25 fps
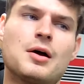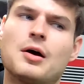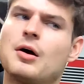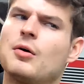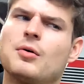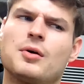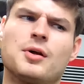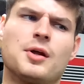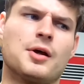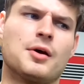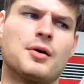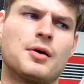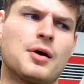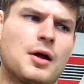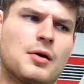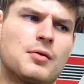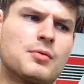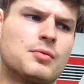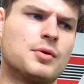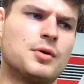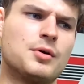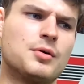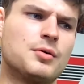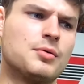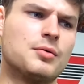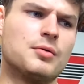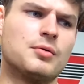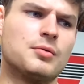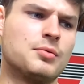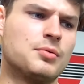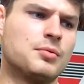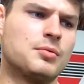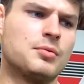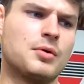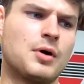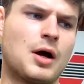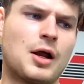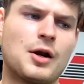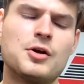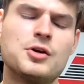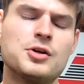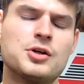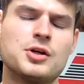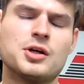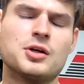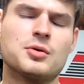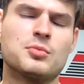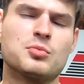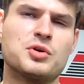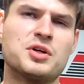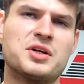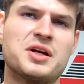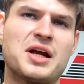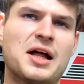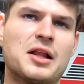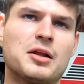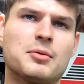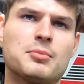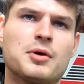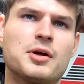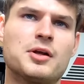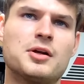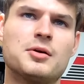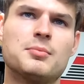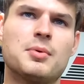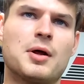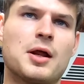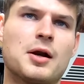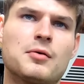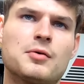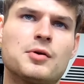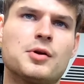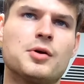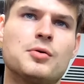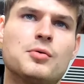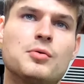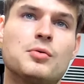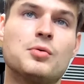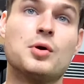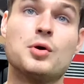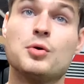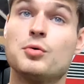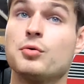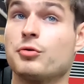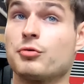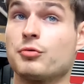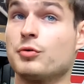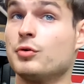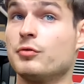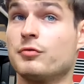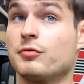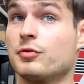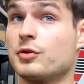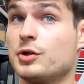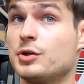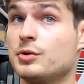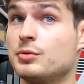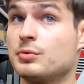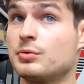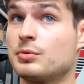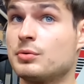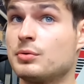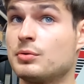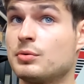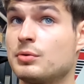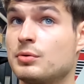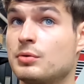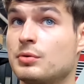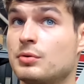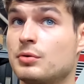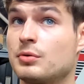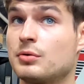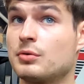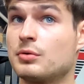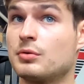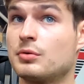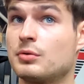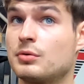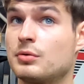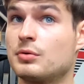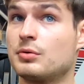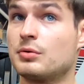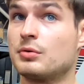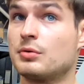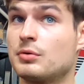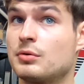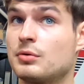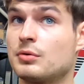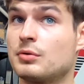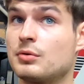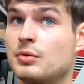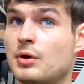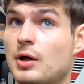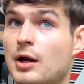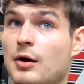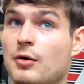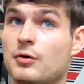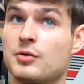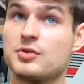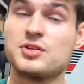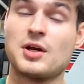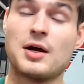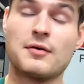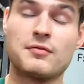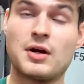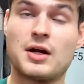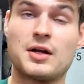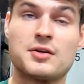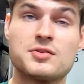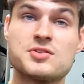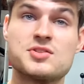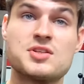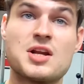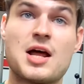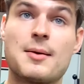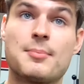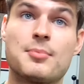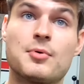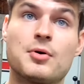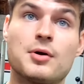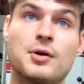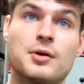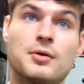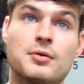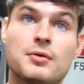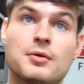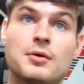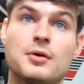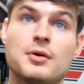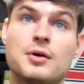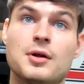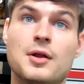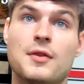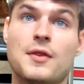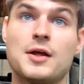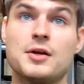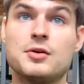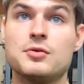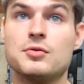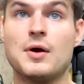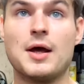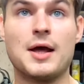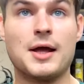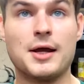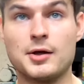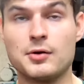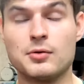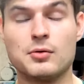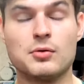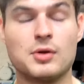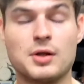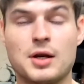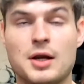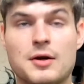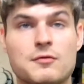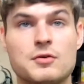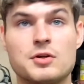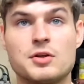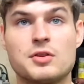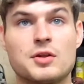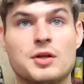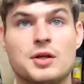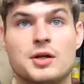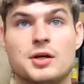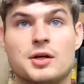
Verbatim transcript: Oh yeah, I don't know. I know you can get them recalibrated, but I don't mm-hmm. know who threw for you. I oh, know because I've got Snap on, and they do angle. And well, everything. see,